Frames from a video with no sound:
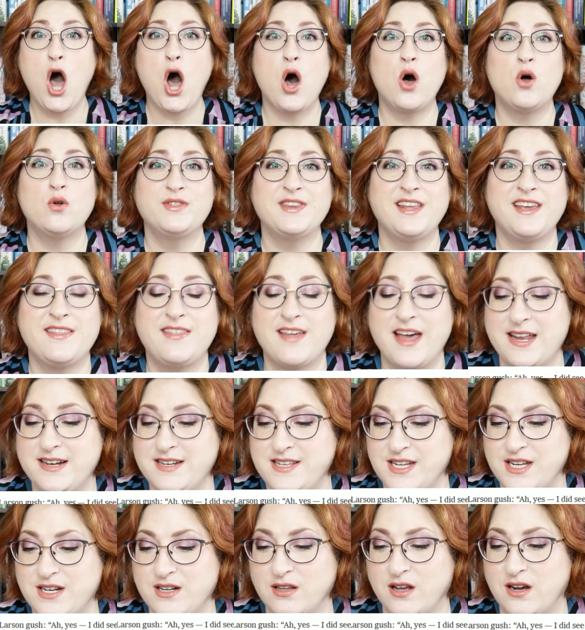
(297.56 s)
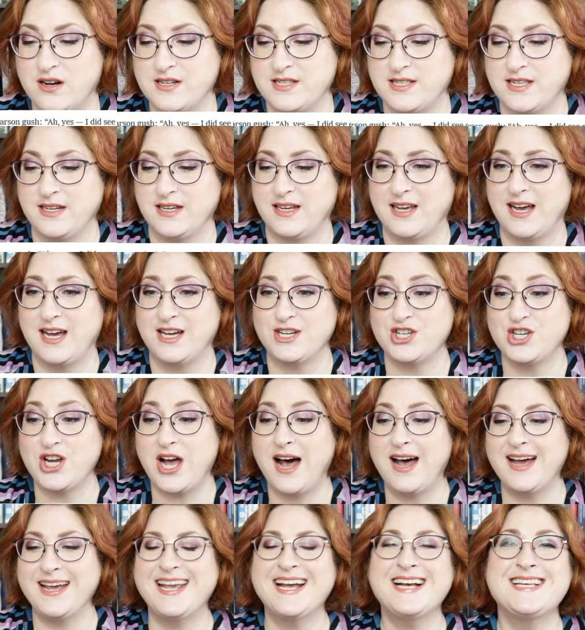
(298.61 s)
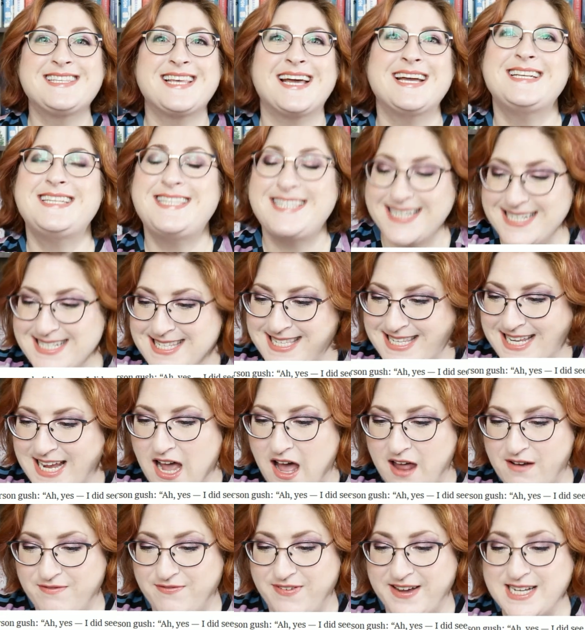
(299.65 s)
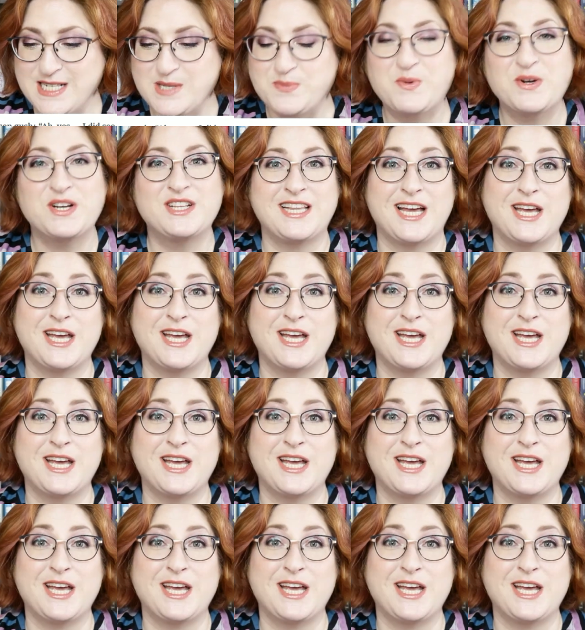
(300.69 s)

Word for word: Only then did Larson gush, ah yes, I did see on Facebook